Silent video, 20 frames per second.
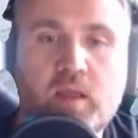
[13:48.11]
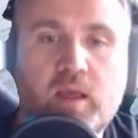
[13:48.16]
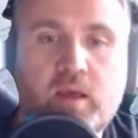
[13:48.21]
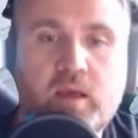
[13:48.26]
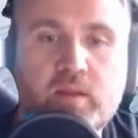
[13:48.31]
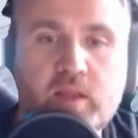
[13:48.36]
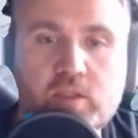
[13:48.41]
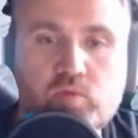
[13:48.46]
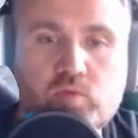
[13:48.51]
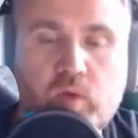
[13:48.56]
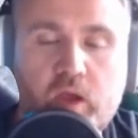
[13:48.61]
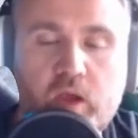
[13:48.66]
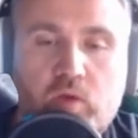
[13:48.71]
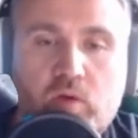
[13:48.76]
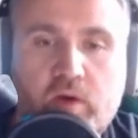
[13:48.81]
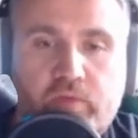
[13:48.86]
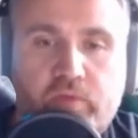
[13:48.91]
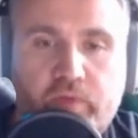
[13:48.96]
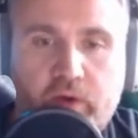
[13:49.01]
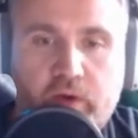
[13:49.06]
and that's where you
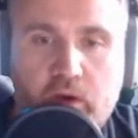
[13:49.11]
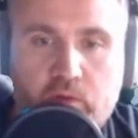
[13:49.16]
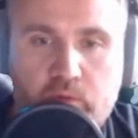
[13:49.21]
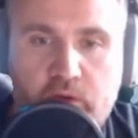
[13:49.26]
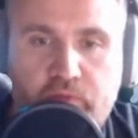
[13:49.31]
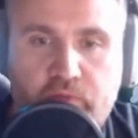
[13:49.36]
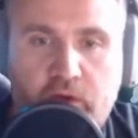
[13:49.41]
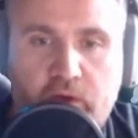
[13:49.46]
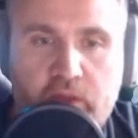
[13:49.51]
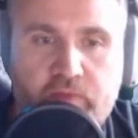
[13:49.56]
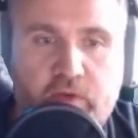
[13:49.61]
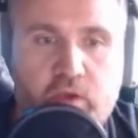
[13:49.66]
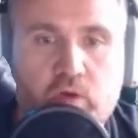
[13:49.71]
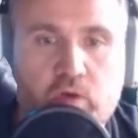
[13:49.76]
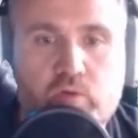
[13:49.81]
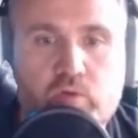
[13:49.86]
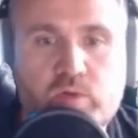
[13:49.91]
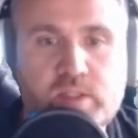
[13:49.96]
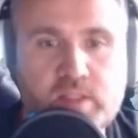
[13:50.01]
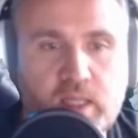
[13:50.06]
have a refined fire
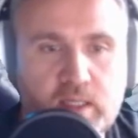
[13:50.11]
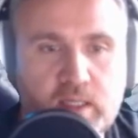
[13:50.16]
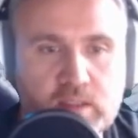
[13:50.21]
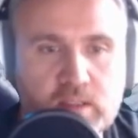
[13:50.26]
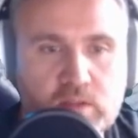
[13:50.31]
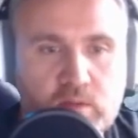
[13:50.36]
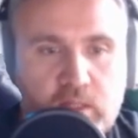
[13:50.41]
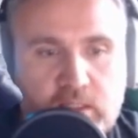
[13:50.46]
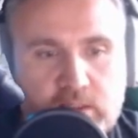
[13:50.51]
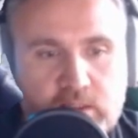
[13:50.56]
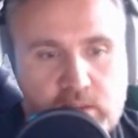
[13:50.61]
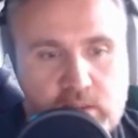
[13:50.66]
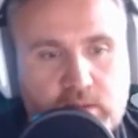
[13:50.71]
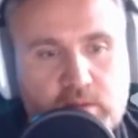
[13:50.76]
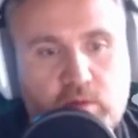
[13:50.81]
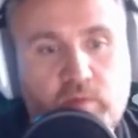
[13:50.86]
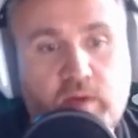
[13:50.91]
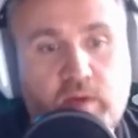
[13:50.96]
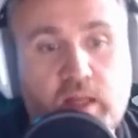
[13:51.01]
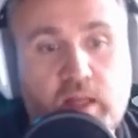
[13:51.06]
crystal, so that's
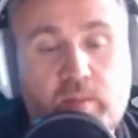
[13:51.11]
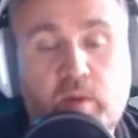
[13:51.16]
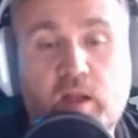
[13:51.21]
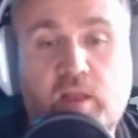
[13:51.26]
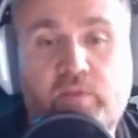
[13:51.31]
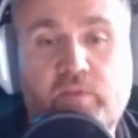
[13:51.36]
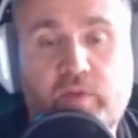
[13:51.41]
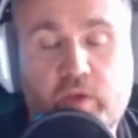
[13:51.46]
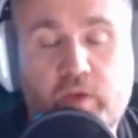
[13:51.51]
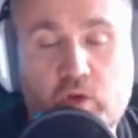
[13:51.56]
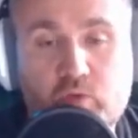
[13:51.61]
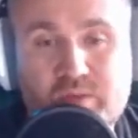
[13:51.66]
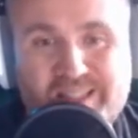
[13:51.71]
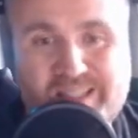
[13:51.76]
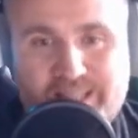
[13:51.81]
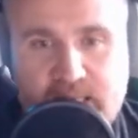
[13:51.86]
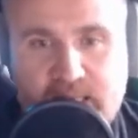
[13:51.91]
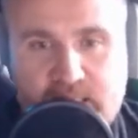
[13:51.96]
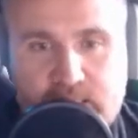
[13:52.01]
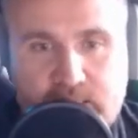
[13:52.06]
available at fire
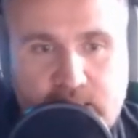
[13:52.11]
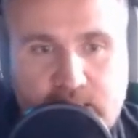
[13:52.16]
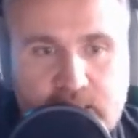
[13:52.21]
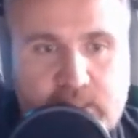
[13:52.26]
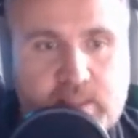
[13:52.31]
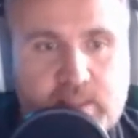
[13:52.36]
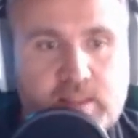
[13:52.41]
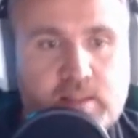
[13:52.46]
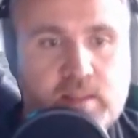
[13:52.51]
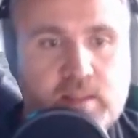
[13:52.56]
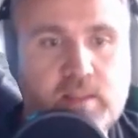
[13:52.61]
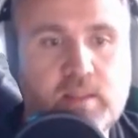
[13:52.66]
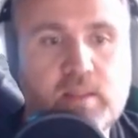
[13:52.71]
crystal 6.